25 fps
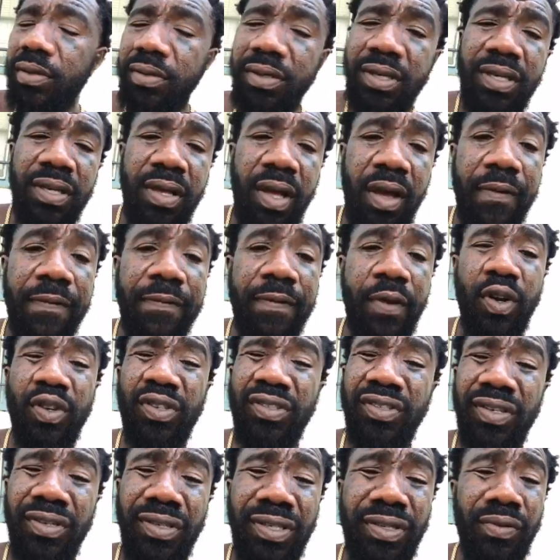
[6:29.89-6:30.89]
Niggas always
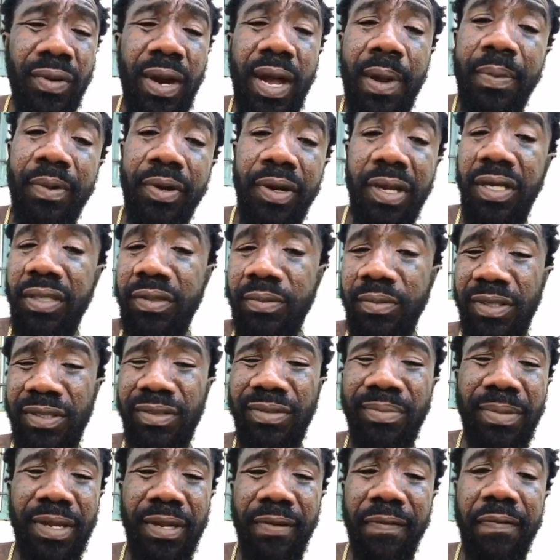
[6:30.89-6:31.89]
focus on these rapper niggas,
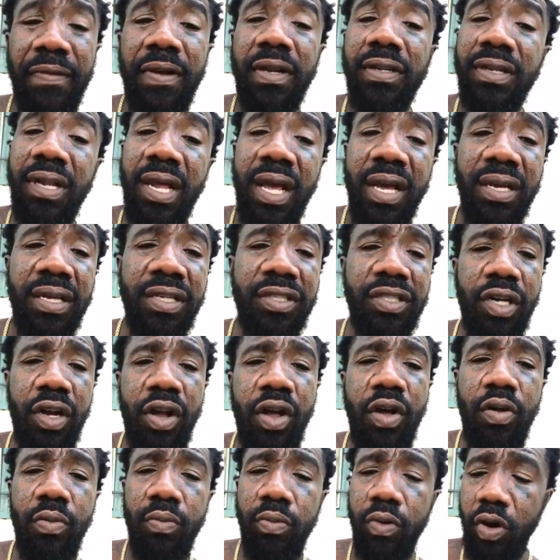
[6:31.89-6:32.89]
bitch. Man, fuck that. Get your
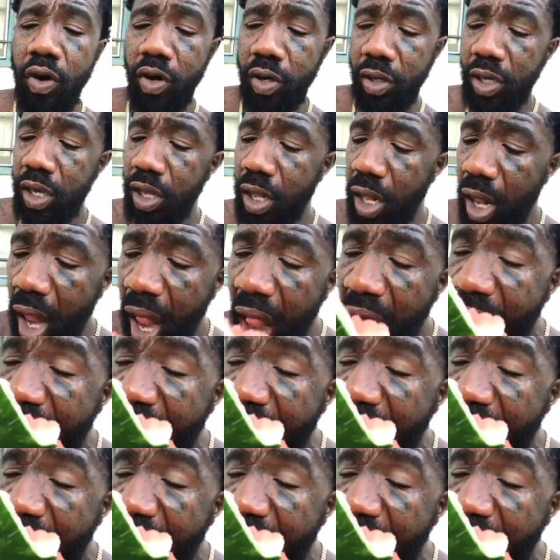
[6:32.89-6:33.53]
own bro, nigga.